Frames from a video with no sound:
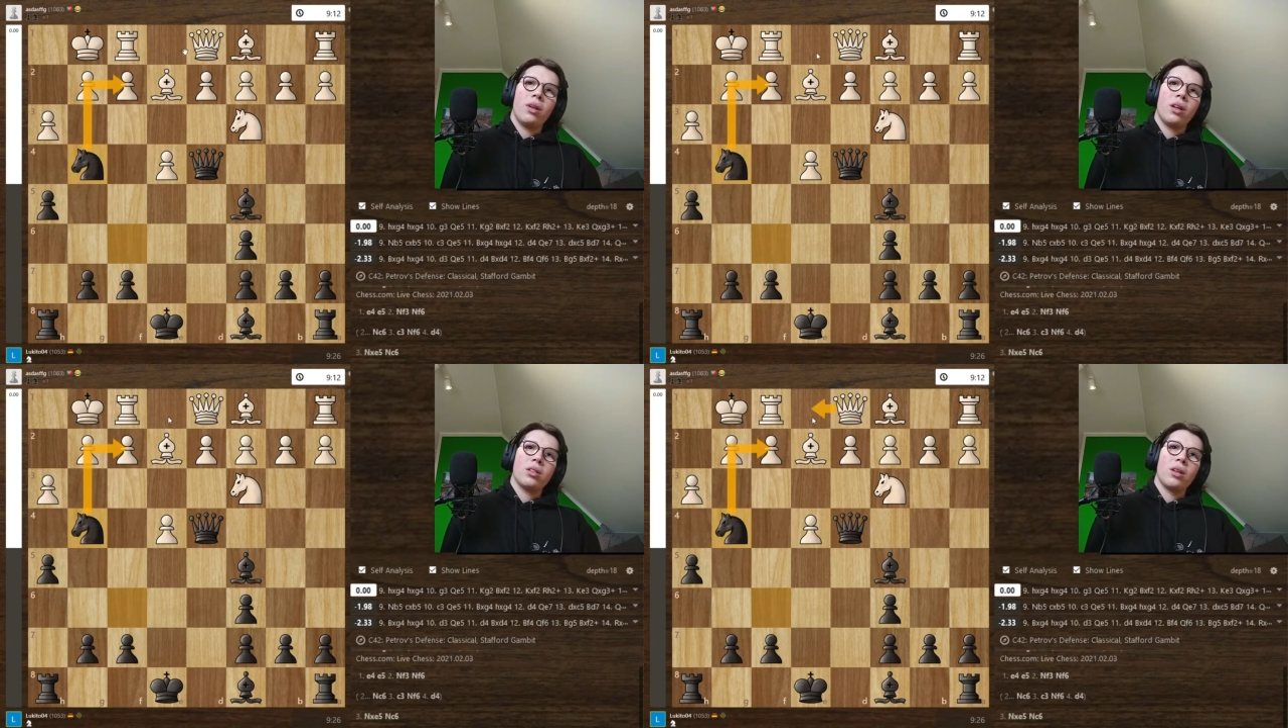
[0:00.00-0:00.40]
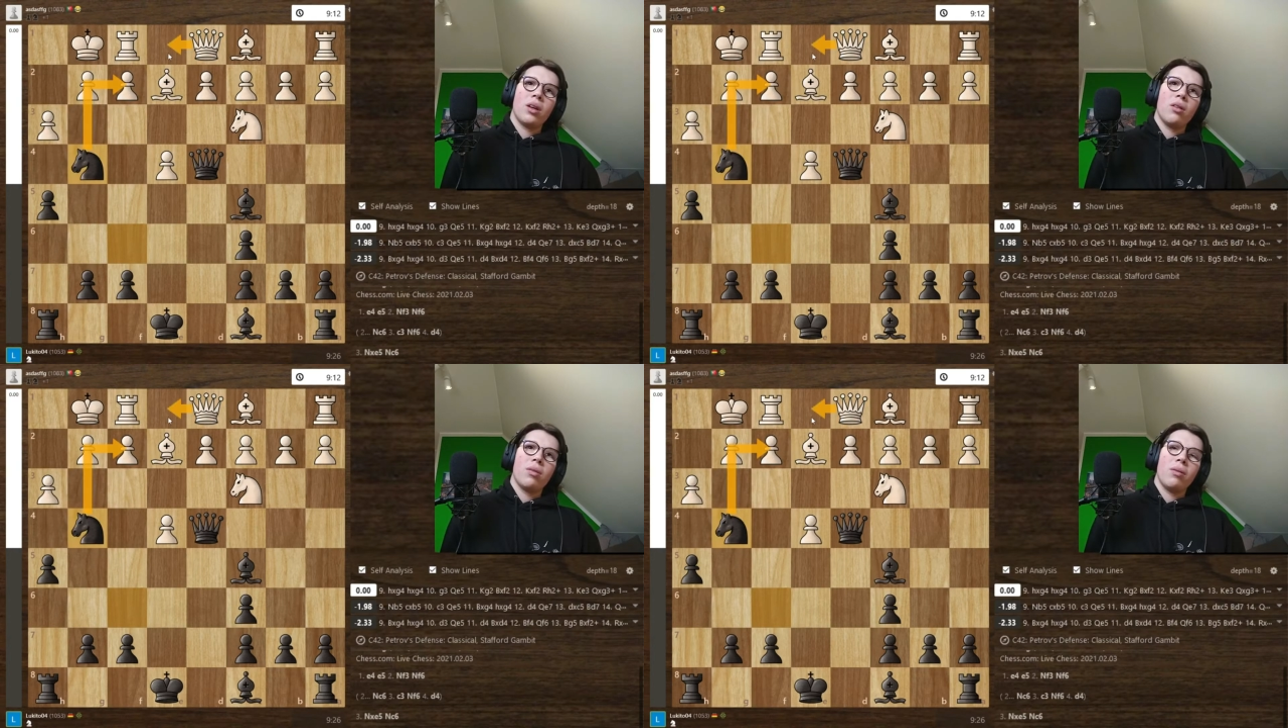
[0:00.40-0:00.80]
has to
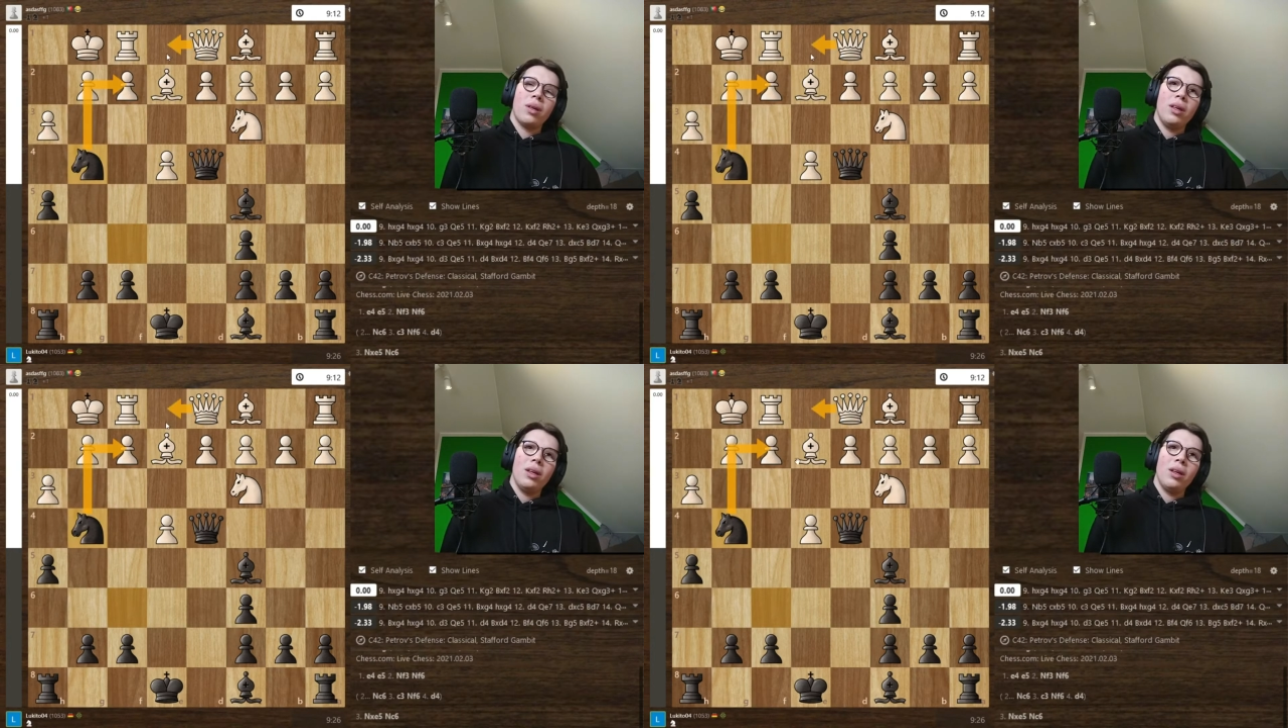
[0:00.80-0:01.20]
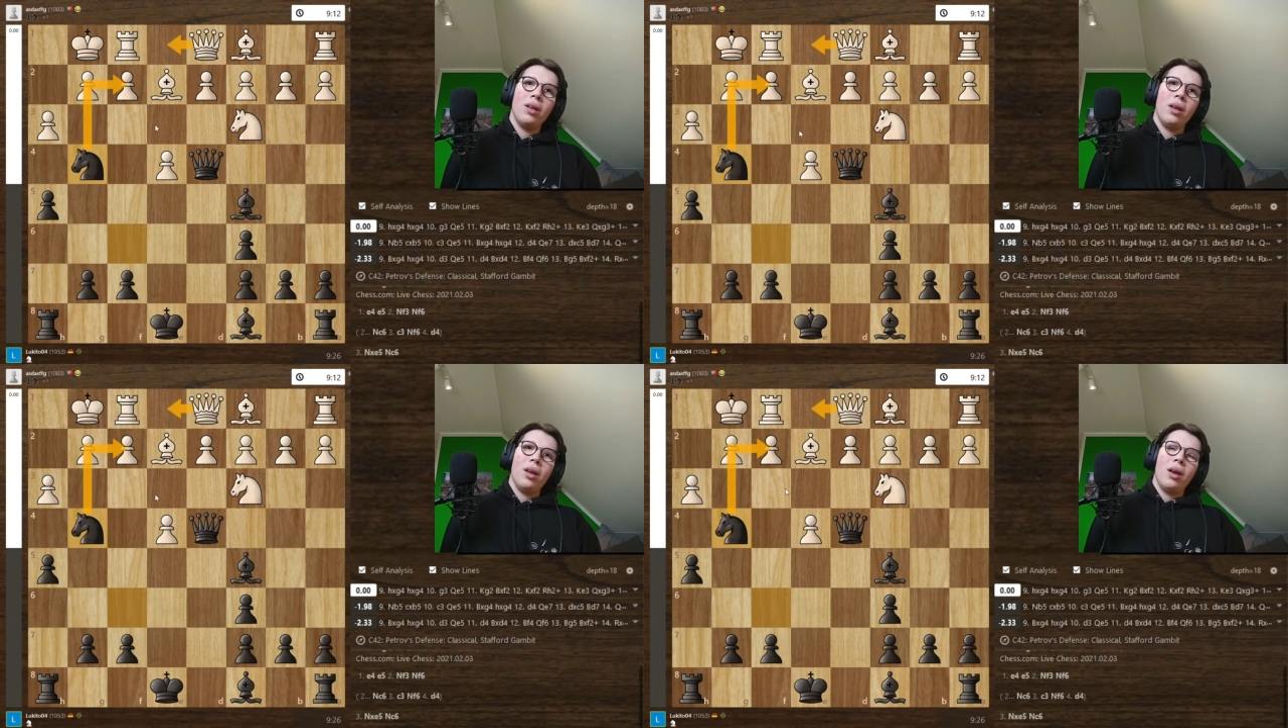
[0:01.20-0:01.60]
go maybe
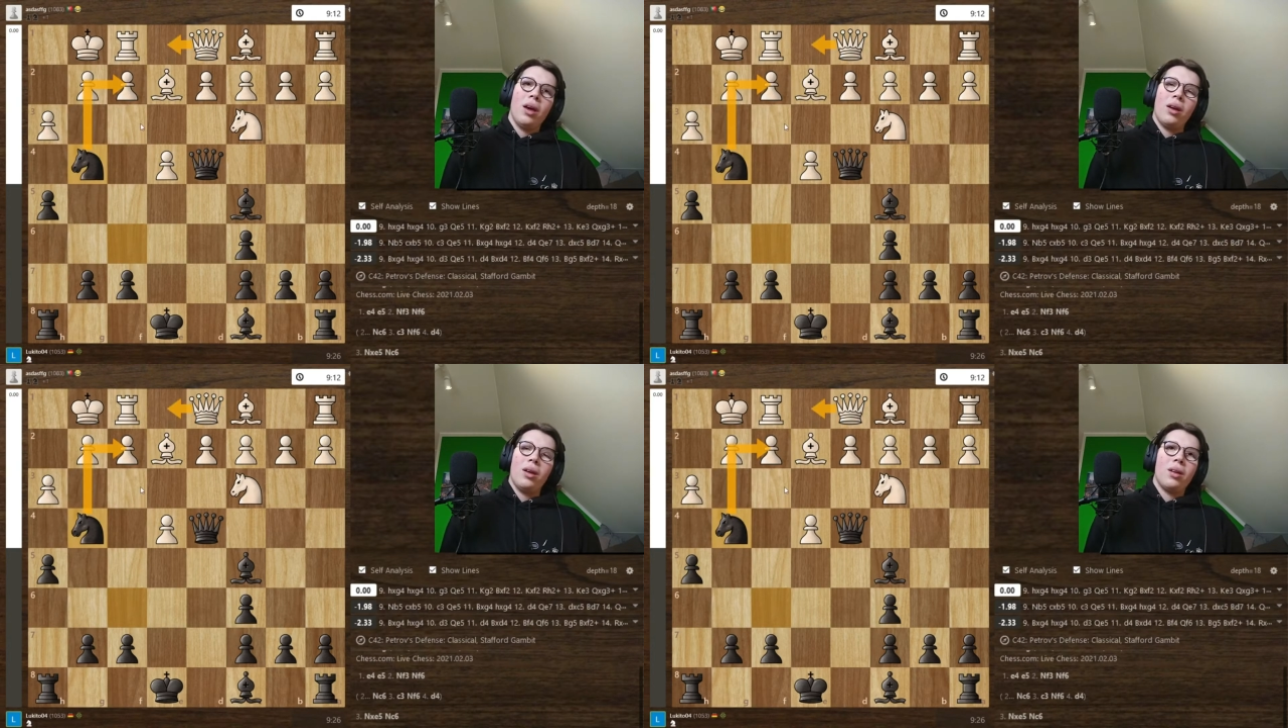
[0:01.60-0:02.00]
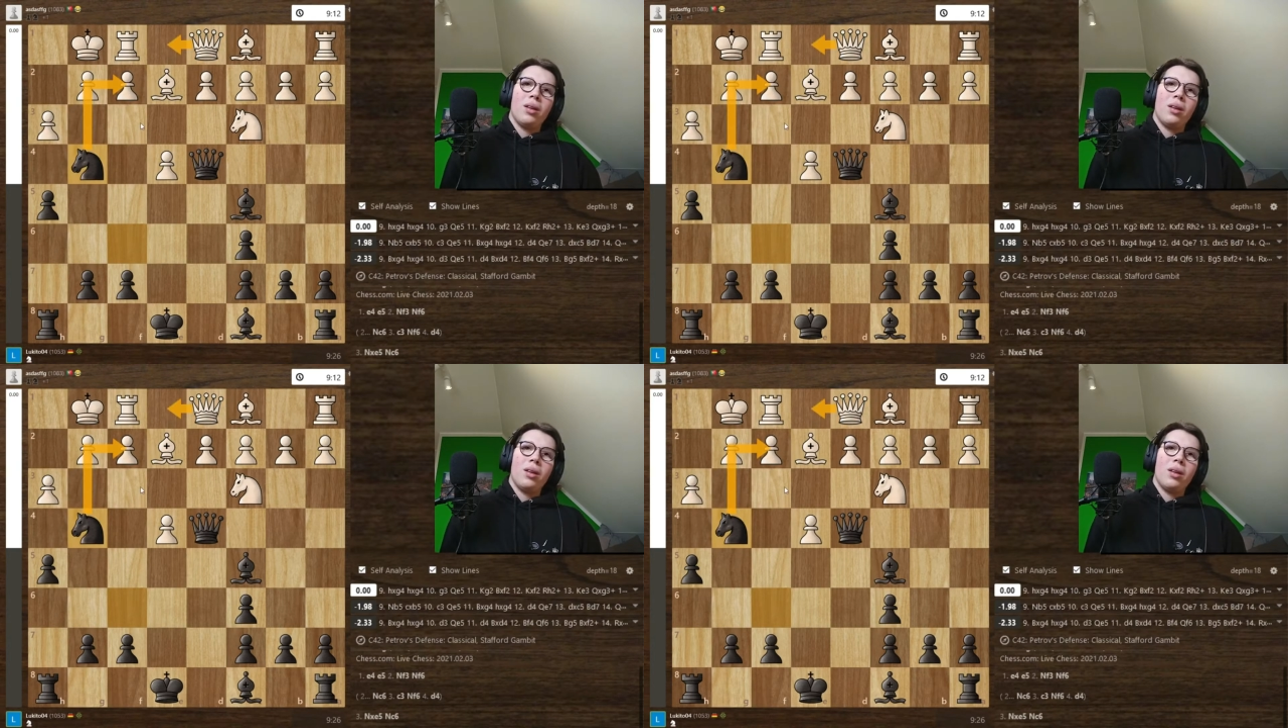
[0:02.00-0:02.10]
here. And